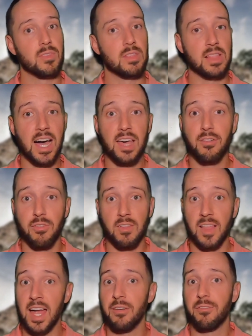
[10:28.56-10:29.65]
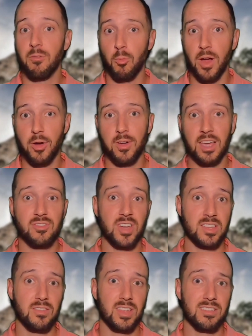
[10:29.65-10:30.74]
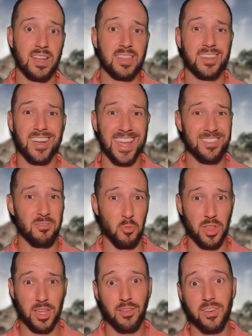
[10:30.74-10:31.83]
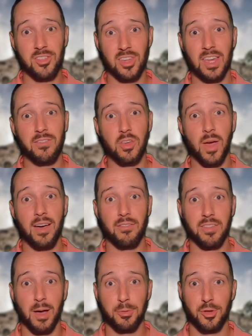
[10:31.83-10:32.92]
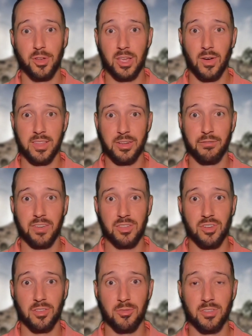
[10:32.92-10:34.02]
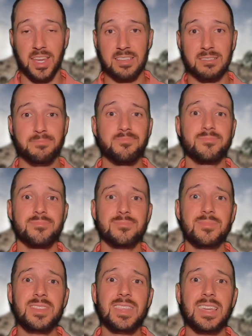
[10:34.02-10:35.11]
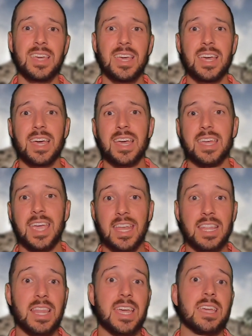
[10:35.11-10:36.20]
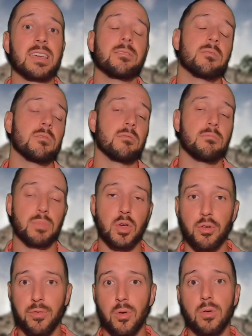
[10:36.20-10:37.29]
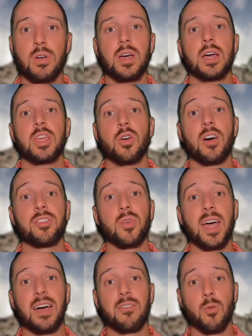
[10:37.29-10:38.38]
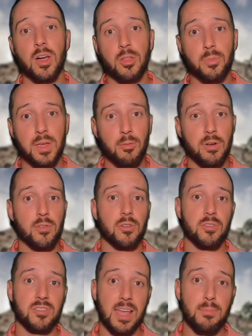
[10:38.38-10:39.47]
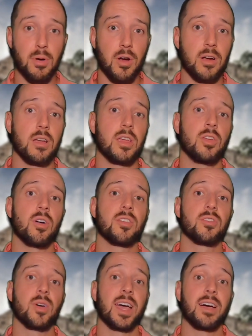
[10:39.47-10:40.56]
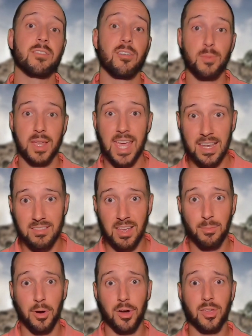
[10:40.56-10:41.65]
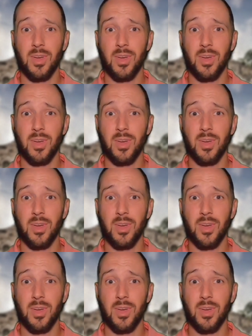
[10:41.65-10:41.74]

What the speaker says: A lot of recreation activities out there and some really good fishing if you have the opportunity to go out there and fish on those lakes. Canyon Lake, beautiful. You also have Guadalupe River State Park. You also have Government Canyon State Park.